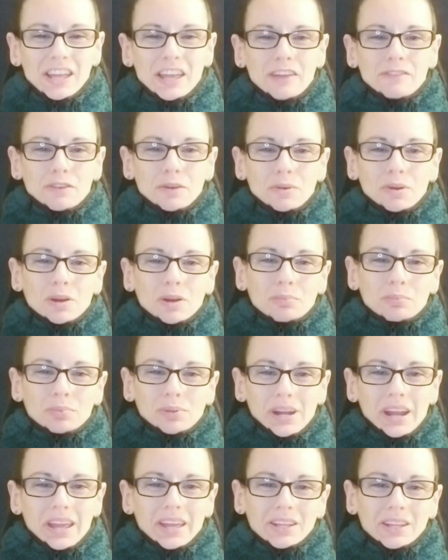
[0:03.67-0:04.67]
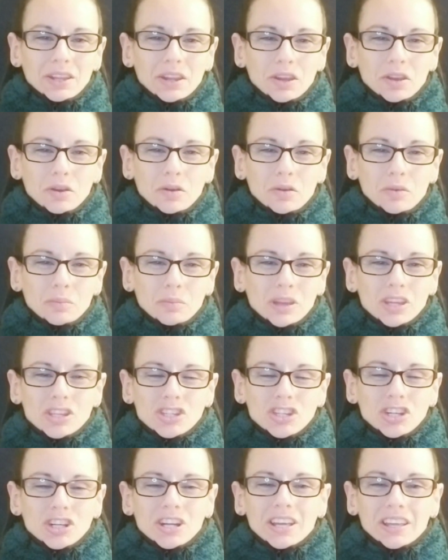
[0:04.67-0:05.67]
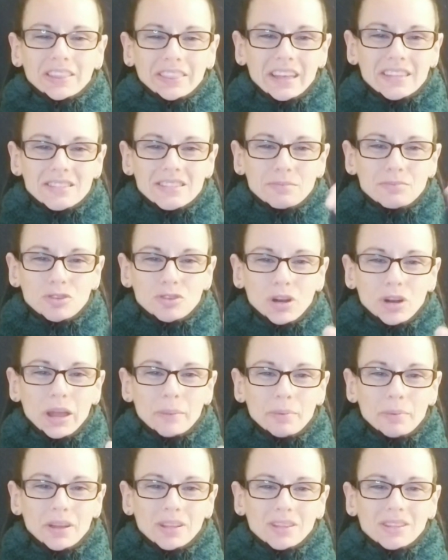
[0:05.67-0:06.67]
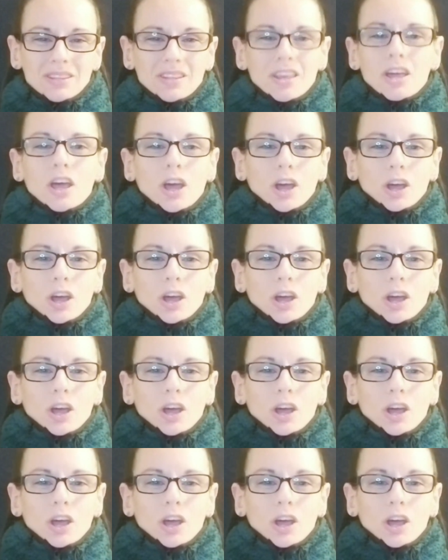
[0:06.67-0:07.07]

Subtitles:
If you are brand new, make sure to hit that subscribe button.